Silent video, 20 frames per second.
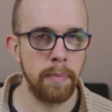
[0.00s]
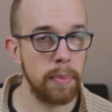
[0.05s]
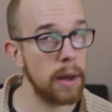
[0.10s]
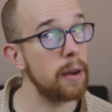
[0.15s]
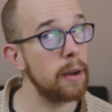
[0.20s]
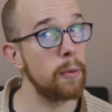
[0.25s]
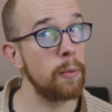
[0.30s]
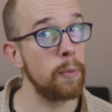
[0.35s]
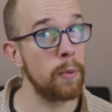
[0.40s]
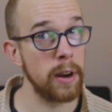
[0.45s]

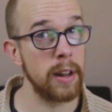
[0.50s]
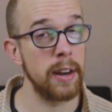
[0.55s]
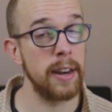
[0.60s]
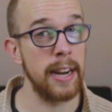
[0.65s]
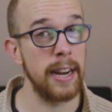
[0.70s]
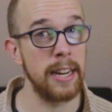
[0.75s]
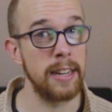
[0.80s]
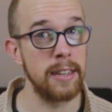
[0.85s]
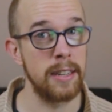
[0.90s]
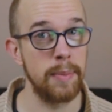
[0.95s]
But what it
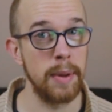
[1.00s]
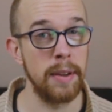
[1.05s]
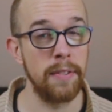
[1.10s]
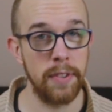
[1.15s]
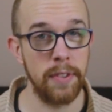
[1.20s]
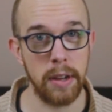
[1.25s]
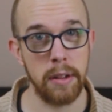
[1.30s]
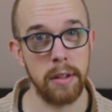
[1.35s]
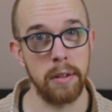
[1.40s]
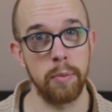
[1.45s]
needed to be
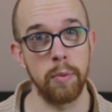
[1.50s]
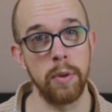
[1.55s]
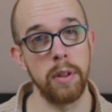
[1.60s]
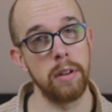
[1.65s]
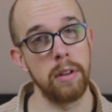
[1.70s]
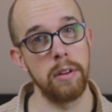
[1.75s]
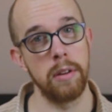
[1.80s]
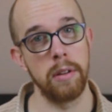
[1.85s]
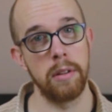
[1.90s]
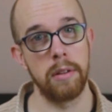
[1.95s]
fixed
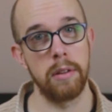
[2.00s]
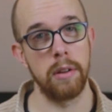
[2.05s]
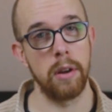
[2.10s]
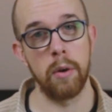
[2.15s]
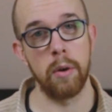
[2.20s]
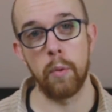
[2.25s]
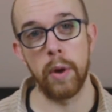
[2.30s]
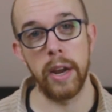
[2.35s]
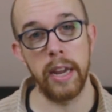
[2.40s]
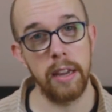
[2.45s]
was just
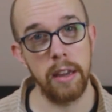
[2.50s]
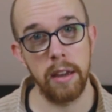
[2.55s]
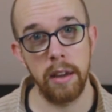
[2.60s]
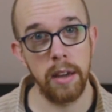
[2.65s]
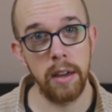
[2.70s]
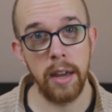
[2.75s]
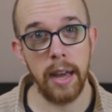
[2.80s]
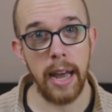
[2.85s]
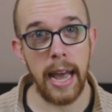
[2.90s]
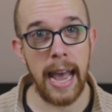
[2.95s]
a
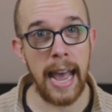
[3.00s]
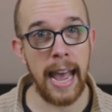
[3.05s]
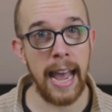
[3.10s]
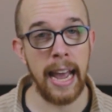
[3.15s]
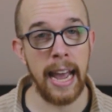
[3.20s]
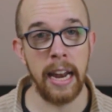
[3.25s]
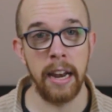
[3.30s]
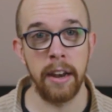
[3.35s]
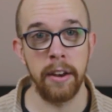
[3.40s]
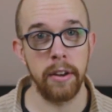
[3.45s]
week
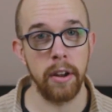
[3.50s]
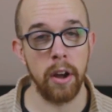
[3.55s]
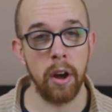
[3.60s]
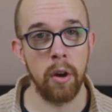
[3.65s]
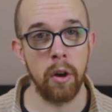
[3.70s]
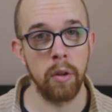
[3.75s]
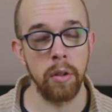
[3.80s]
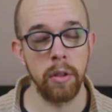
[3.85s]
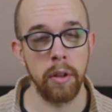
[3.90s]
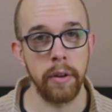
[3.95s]
and
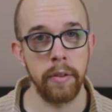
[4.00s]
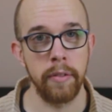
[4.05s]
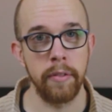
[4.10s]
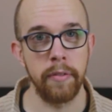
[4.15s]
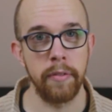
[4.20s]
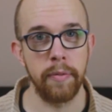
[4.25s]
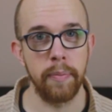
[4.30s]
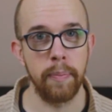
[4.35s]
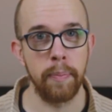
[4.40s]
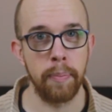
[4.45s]
a whole lot
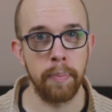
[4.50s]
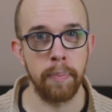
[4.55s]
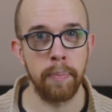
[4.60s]
of